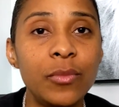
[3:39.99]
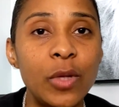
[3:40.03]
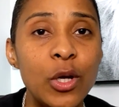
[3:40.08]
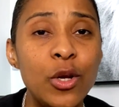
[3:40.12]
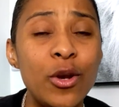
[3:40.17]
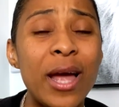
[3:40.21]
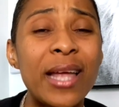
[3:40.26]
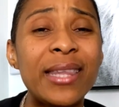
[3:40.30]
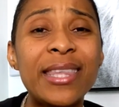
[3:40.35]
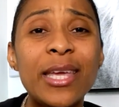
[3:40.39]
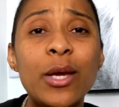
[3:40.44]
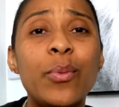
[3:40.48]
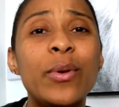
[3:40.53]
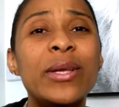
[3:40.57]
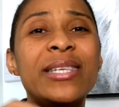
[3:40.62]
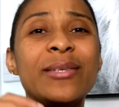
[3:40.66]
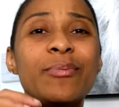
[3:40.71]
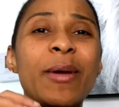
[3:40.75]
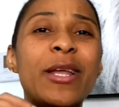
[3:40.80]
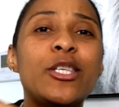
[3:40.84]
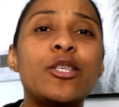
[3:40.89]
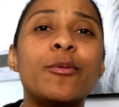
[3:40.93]
And I think we
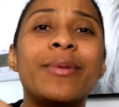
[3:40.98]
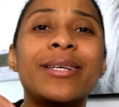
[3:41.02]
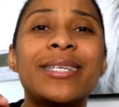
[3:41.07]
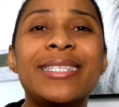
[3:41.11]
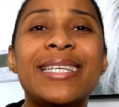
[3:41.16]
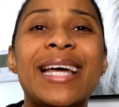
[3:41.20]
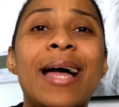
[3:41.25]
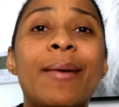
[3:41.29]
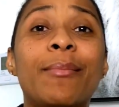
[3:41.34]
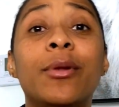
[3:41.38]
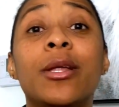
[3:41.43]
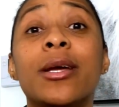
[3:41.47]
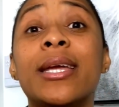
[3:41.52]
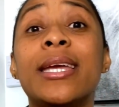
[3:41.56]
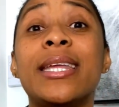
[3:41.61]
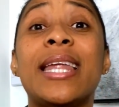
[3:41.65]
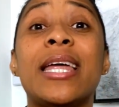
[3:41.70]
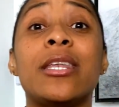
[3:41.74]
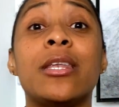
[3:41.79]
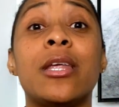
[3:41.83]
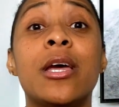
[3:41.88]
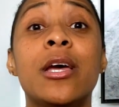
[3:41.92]
spend so much time
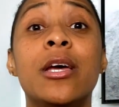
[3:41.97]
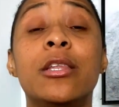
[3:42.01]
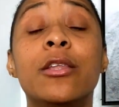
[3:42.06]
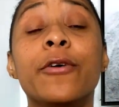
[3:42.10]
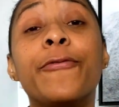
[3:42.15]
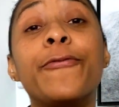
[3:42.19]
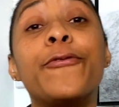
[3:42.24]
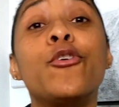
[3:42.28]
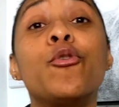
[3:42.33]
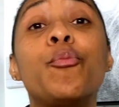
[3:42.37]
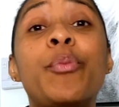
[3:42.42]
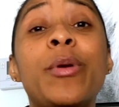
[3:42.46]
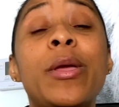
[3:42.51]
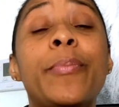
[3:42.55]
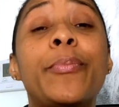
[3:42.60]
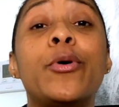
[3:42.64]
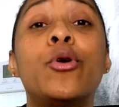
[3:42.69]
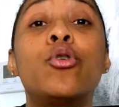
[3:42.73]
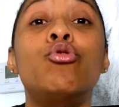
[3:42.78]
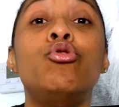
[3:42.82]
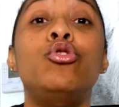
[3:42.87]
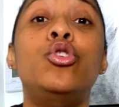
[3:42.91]
looking at the few
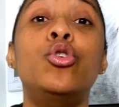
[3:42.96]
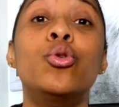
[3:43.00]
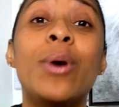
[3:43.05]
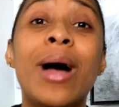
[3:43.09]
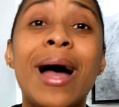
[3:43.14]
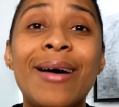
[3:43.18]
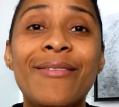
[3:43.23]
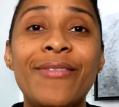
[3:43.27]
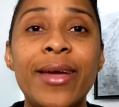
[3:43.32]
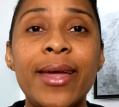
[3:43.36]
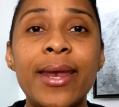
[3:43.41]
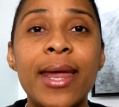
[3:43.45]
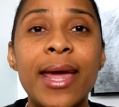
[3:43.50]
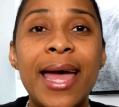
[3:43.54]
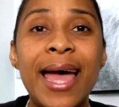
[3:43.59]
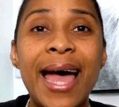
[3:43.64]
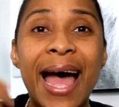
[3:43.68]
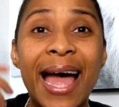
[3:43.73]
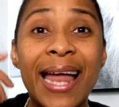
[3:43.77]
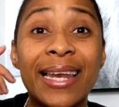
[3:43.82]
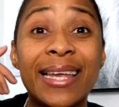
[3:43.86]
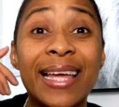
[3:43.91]
people who do have it
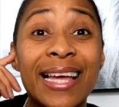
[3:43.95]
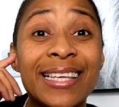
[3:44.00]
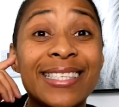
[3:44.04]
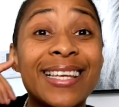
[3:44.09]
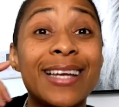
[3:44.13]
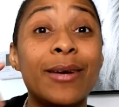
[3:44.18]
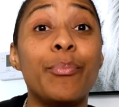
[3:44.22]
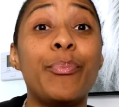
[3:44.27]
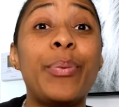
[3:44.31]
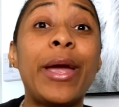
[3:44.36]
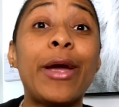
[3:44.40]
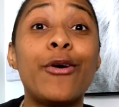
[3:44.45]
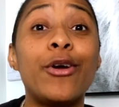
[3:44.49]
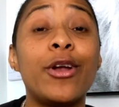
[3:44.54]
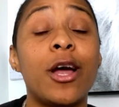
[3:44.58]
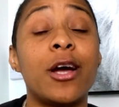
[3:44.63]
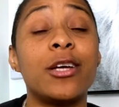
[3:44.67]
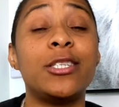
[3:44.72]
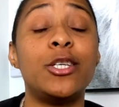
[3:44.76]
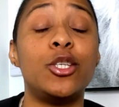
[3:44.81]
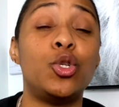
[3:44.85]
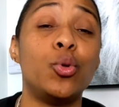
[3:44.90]
I guess comparing
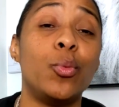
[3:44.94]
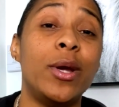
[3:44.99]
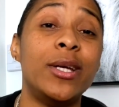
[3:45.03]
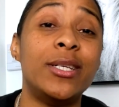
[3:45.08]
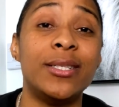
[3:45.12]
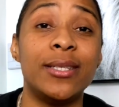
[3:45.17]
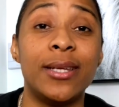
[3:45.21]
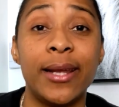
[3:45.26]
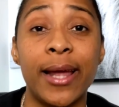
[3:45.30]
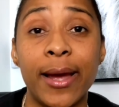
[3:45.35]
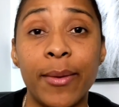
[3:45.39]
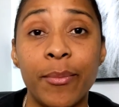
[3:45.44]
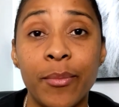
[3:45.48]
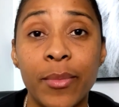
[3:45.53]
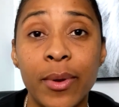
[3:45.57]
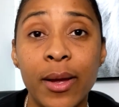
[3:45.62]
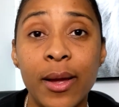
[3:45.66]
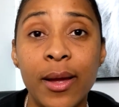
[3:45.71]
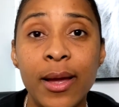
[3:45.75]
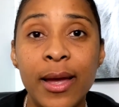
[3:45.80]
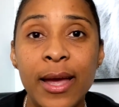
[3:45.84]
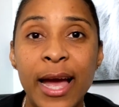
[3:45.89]
our situation to them
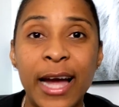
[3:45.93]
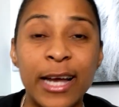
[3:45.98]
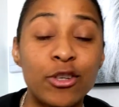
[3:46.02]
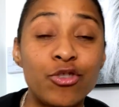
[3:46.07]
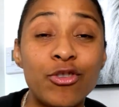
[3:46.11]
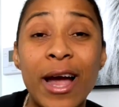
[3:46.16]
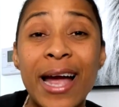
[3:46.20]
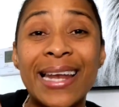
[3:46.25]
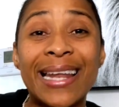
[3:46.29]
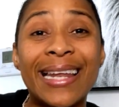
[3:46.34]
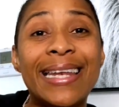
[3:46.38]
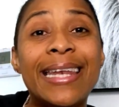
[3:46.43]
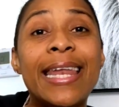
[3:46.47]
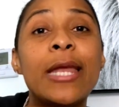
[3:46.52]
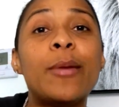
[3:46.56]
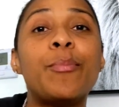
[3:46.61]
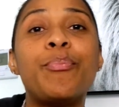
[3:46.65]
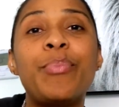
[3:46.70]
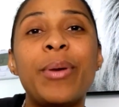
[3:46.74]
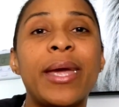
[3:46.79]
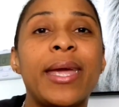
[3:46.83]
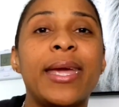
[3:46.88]
and trying to
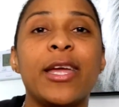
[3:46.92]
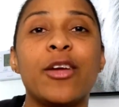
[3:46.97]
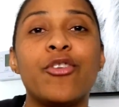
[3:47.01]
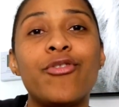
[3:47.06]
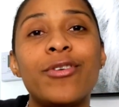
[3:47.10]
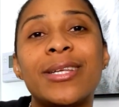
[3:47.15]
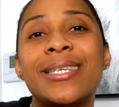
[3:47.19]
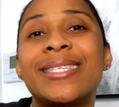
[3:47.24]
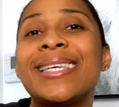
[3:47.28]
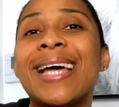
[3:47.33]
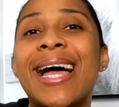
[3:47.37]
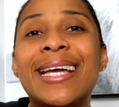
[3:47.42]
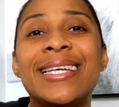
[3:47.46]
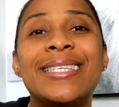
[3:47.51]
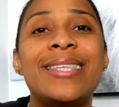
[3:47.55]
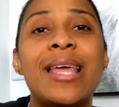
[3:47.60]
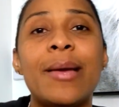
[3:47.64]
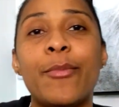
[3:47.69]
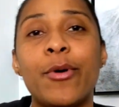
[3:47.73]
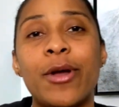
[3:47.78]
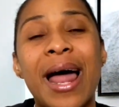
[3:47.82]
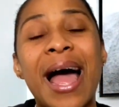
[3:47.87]
nitpick and criticize
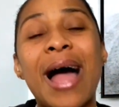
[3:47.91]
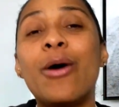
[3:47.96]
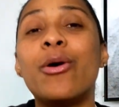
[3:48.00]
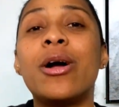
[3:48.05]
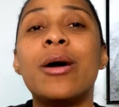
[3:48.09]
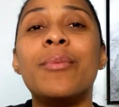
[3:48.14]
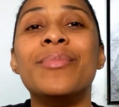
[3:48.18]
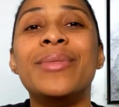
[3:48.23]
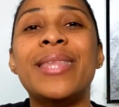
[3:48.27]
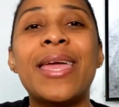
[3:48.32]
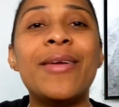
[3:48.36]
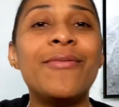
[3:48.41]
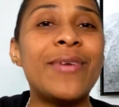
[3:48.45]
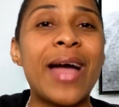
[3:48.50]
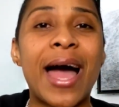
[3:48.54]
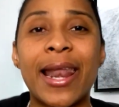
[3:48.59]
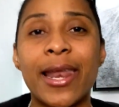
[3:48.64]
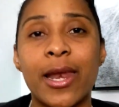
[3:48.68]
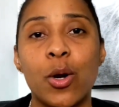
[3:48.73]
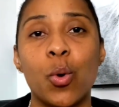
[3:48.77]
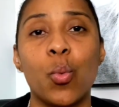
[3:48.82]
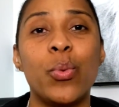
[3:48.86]
them on how come they've
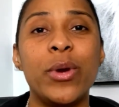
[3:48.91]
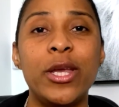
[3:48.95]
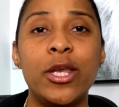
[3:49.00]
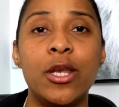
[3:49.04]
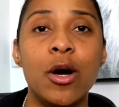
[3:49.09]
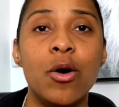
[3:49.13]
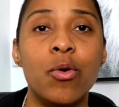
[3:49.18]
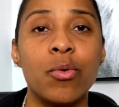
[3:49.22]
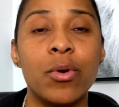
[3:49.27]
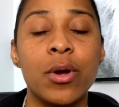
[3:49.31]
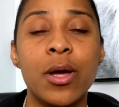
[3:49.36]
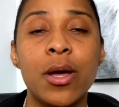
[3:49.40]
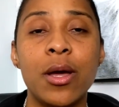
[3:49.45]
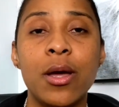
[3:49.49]
got it and we don't.